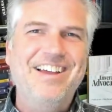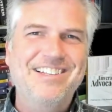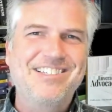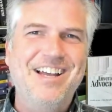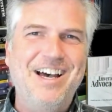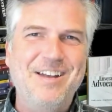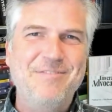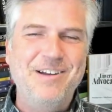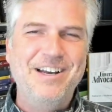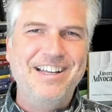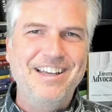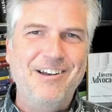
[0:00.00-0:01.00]
It's not a
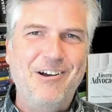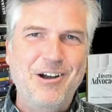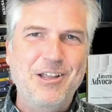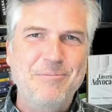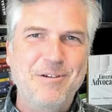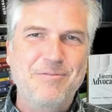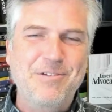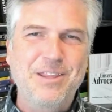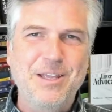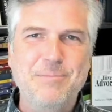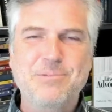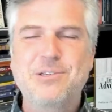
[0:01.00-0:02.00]
very good argument for
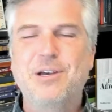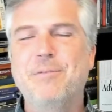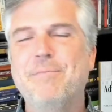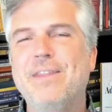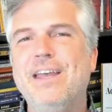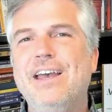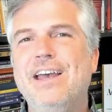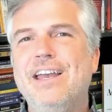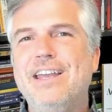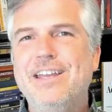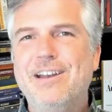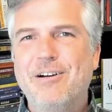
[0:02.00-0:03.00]
them. So,
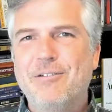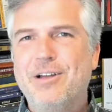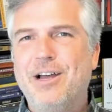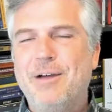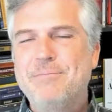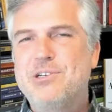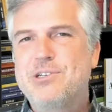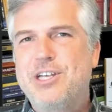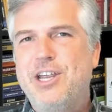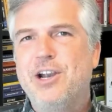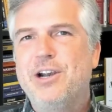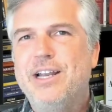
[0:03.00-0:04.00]
you know, I'm just
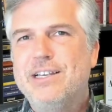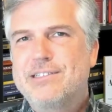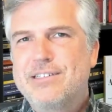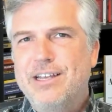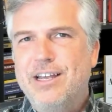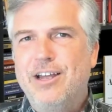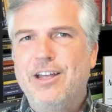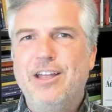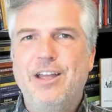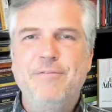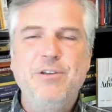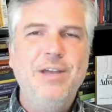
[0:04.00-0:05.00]
curious.
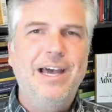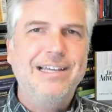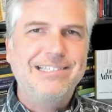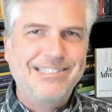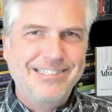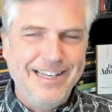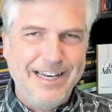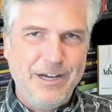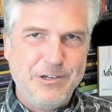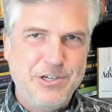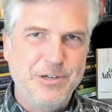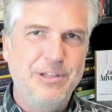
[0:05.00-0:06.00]
Have you guys sent
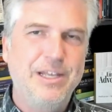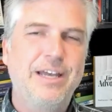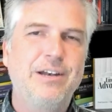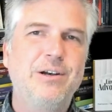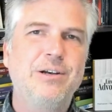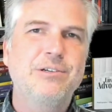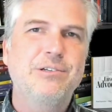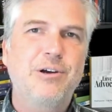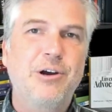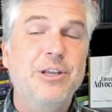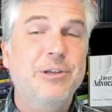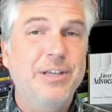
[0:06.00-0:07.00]
out your letters?
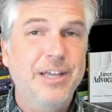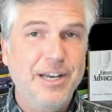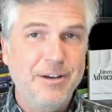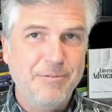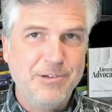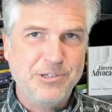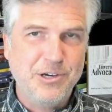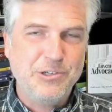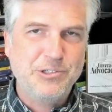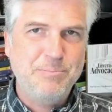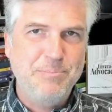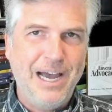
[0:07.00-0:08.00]
Are you getting
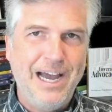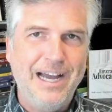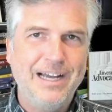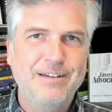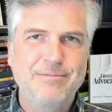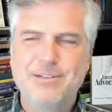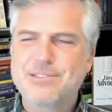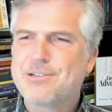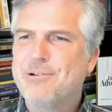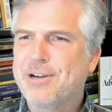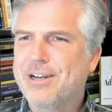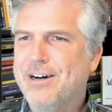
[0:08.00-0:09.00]
results back? What's
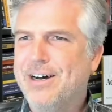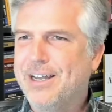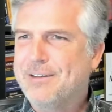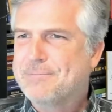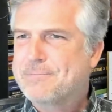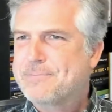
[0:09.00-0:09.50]
going on?